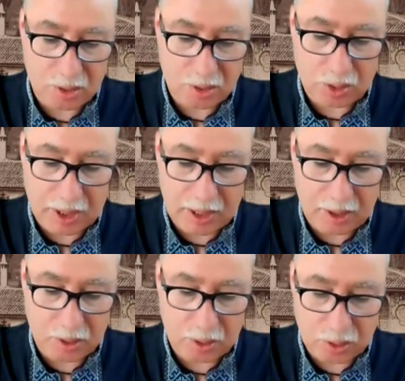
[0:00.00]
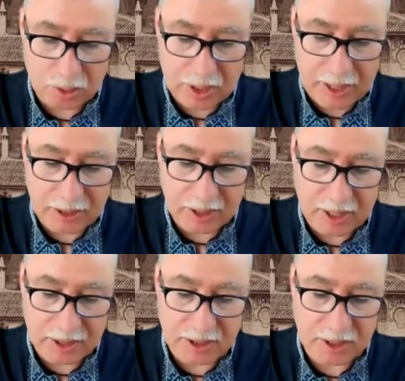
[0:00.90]
Ukraine
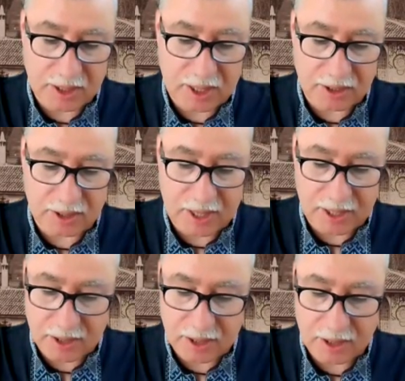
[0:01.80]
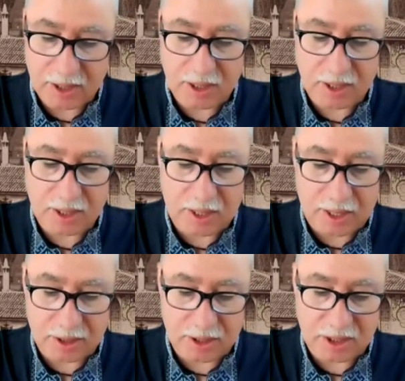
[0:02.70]
has had
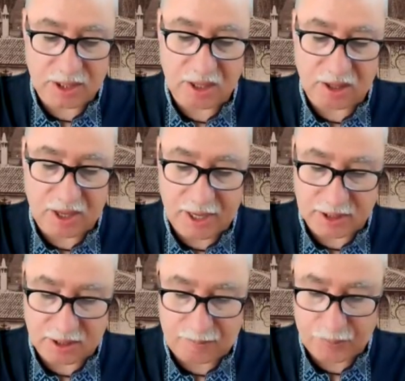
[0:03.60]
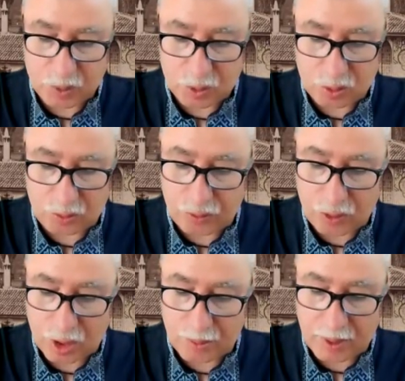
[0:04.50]
and still has to
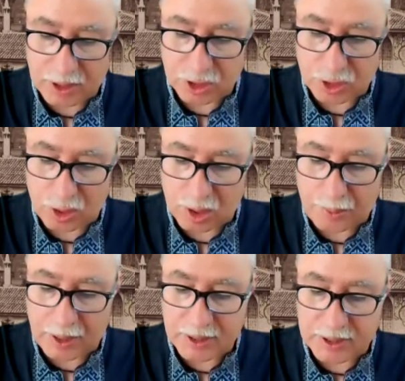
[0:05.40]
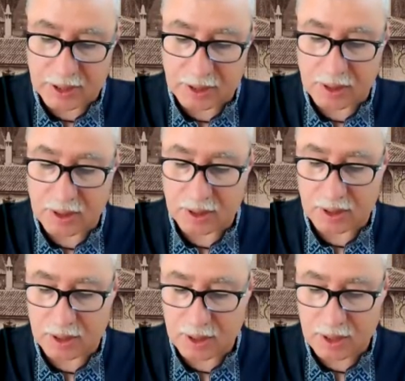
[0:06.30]
form a strong political
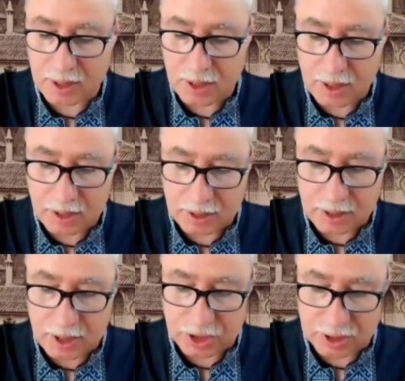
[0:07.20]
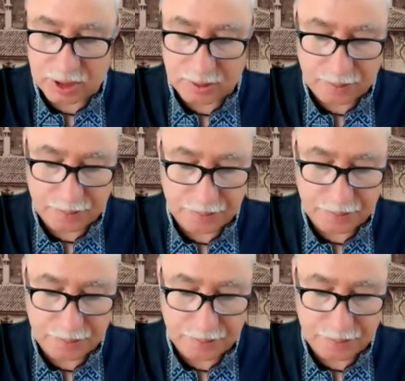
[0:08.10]
nations.